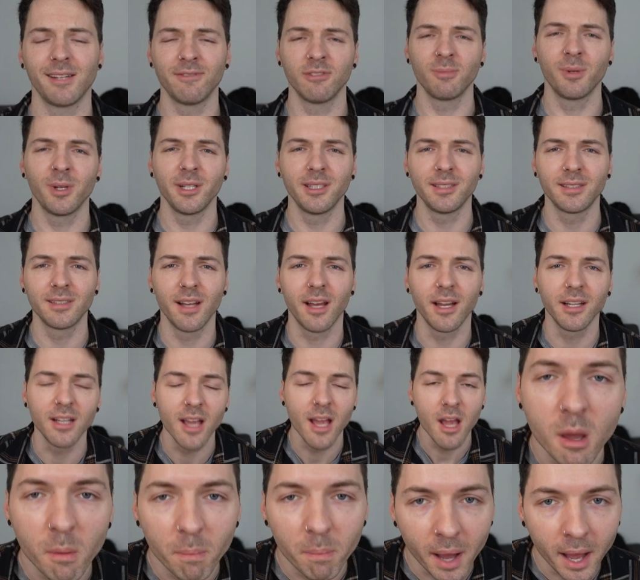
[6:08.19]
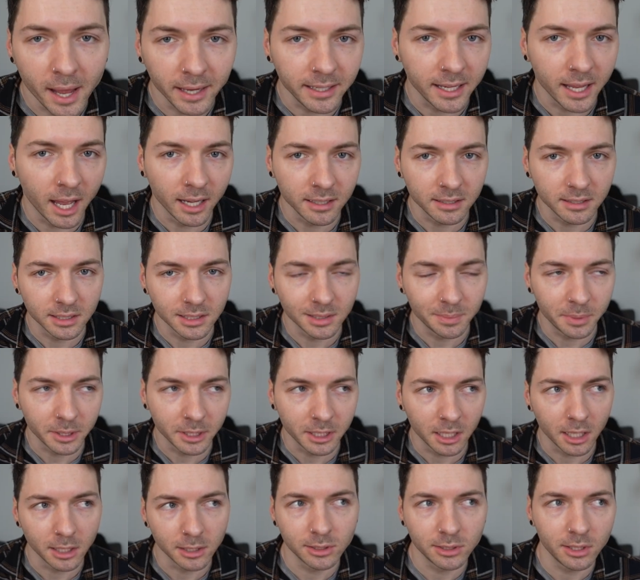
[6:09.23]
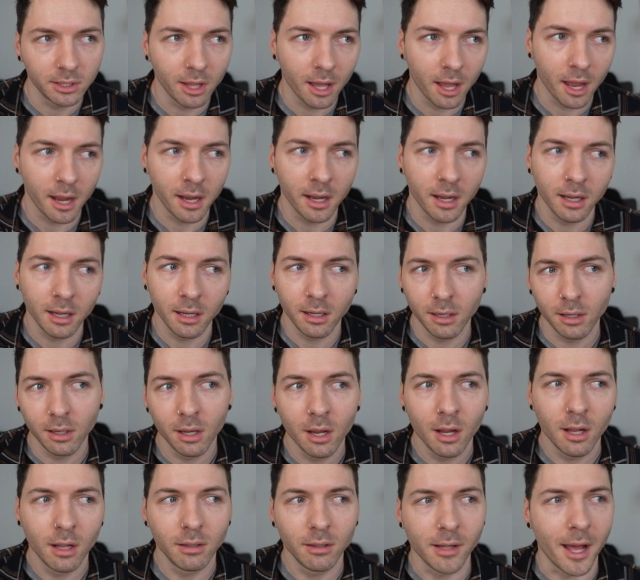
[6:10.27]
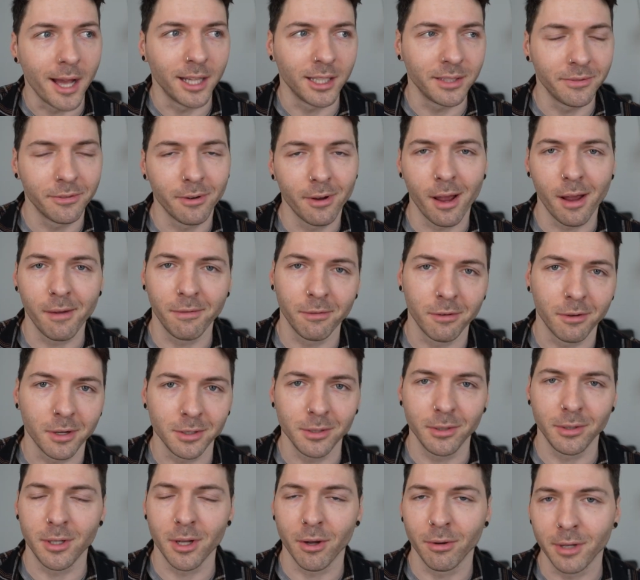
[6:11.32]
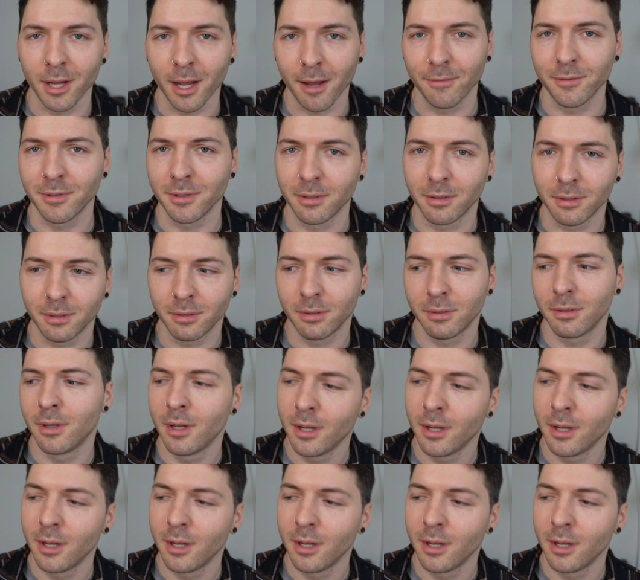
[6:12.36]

Everybody's like, buy a cactus because they last forever and you don't have to